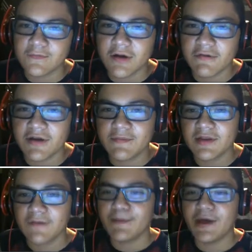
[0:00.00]
probably gonna be
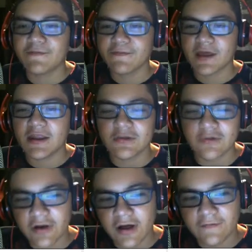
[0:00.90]
the best freaking
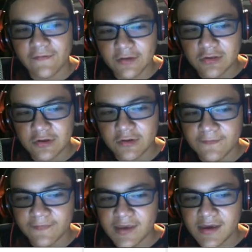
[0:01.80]
intro on all of YouTube.
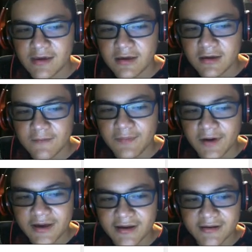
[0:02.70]

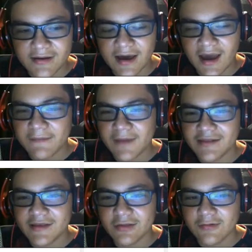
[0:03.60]
But I
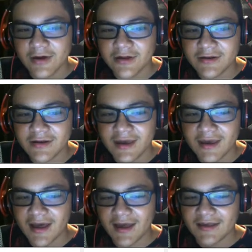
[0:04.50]
made this one,
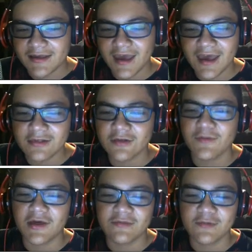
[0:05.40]
and it has the
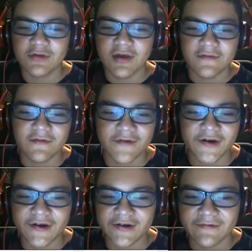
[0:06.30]
best music I've ever
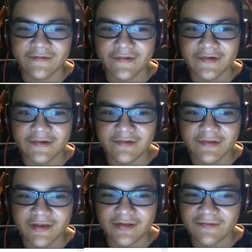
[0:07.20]
heard.
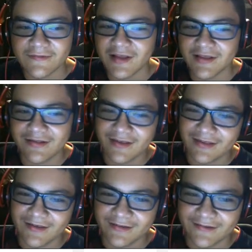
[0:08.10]
Let's listen.